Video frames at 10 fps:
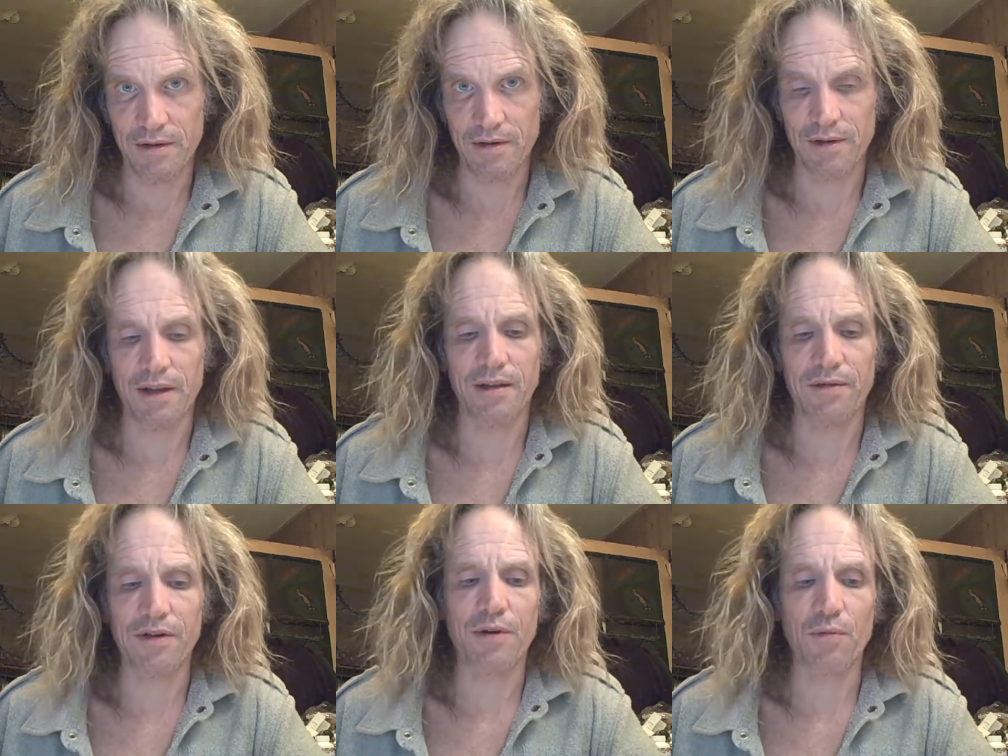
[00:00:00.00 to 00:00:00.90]
Okay, the
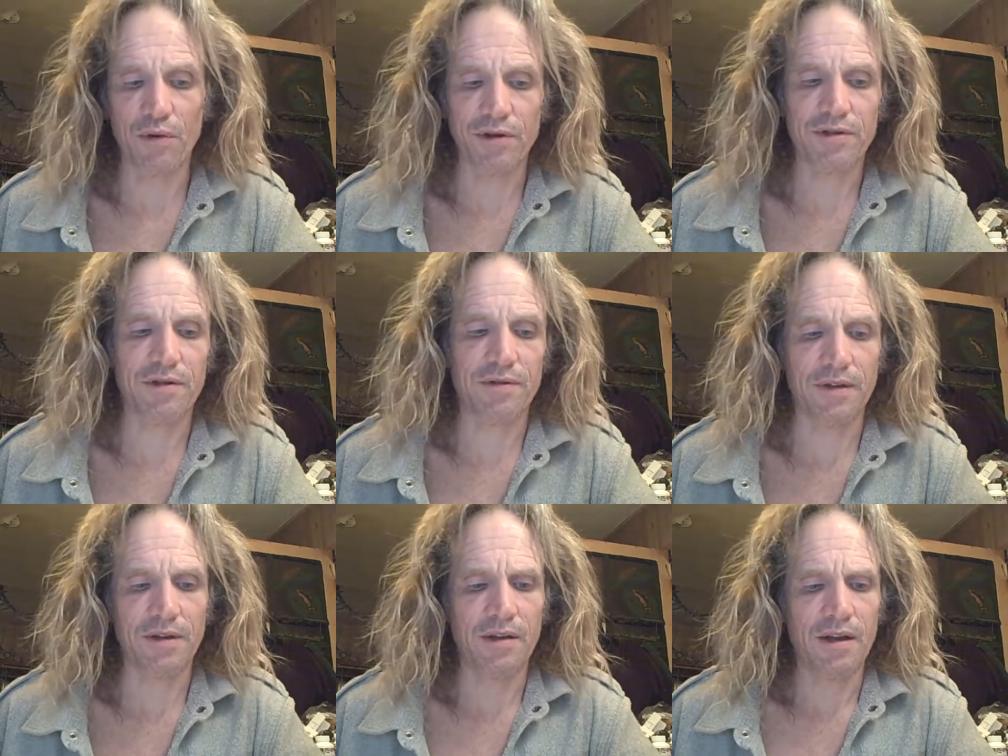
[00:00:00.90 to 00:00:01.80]
very worst
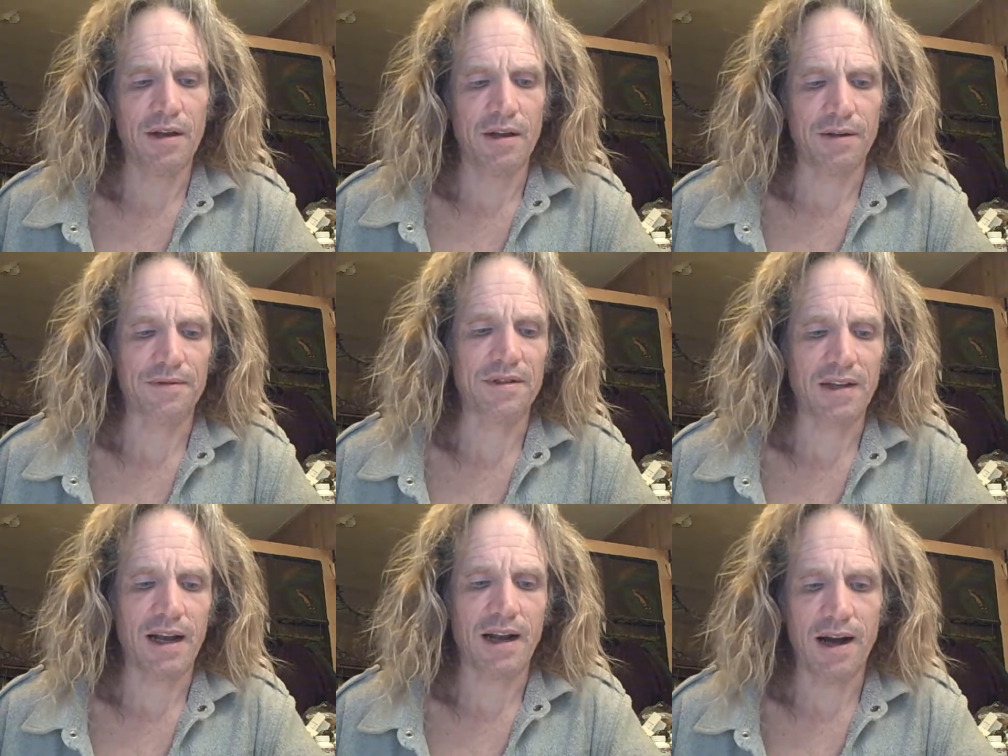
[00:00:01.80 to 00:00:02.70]
of
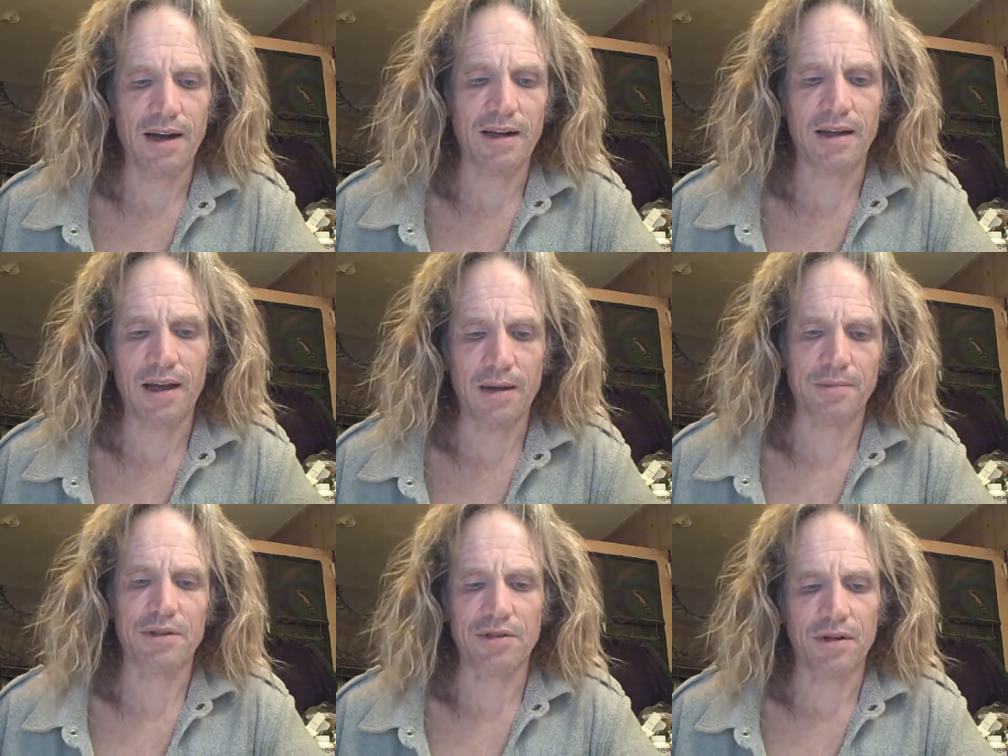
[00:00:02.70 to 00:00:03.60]
psychotic
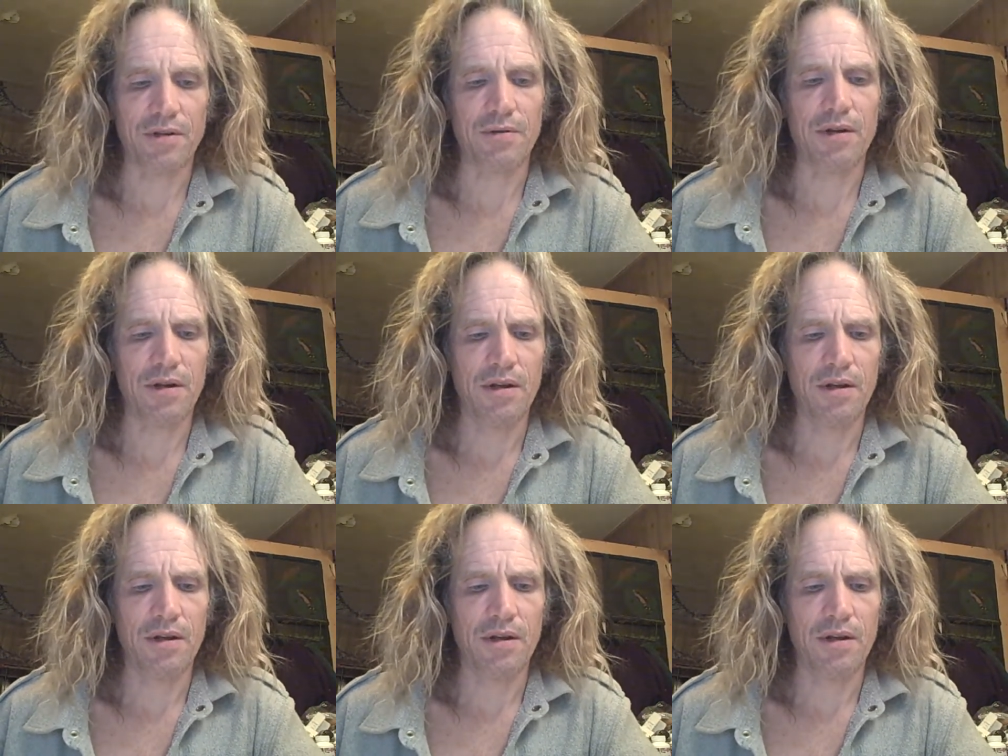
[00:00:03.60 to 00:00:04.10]
episode.